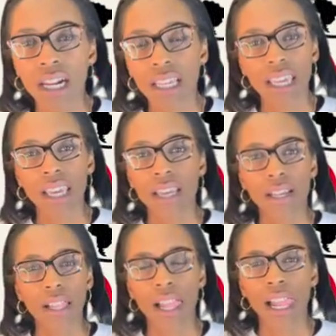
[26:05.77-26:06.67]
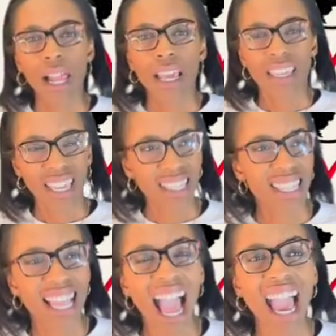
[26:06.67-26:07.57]
Yeah. Yeah,
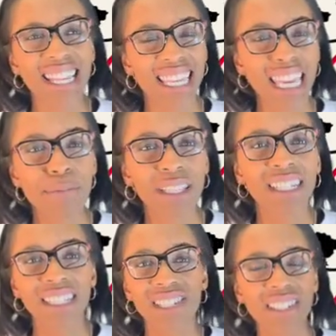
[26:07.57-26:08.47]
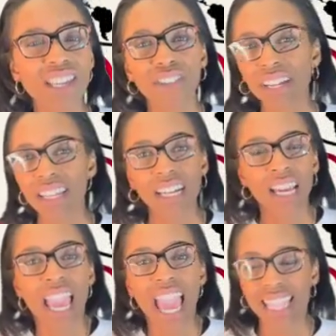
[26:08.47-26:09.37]
denying and keeping it a secret.
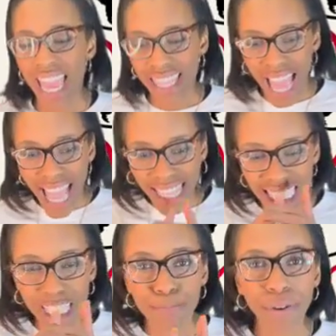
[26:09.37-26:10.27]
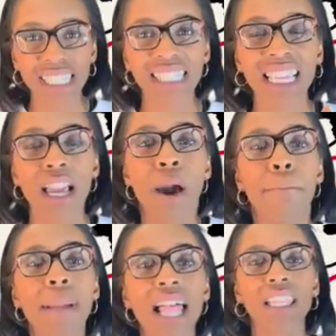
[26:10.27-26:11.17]
And not expressing
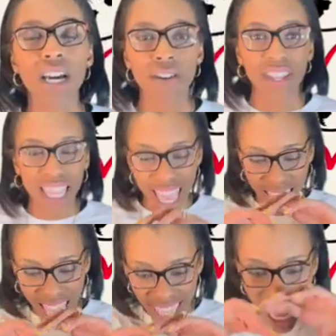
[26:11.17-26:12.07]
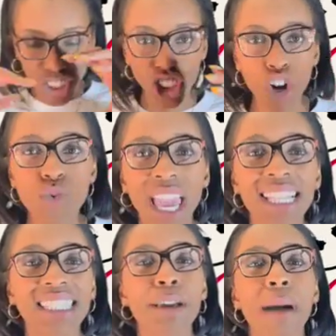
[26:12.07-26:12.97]
my love and not
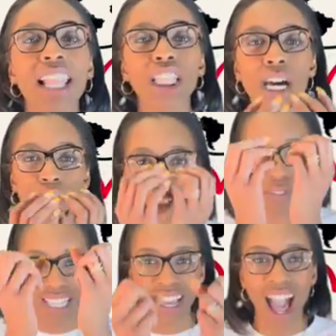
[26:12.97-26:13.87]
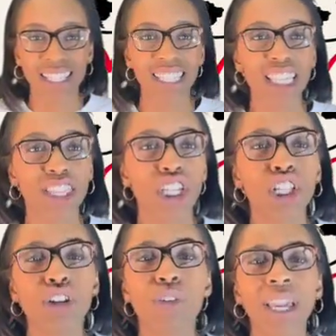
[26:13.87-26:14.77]
showcasing my love so that God can get the
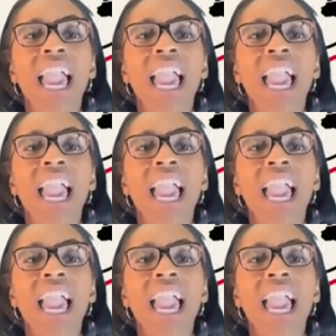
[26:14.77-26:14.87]
glory.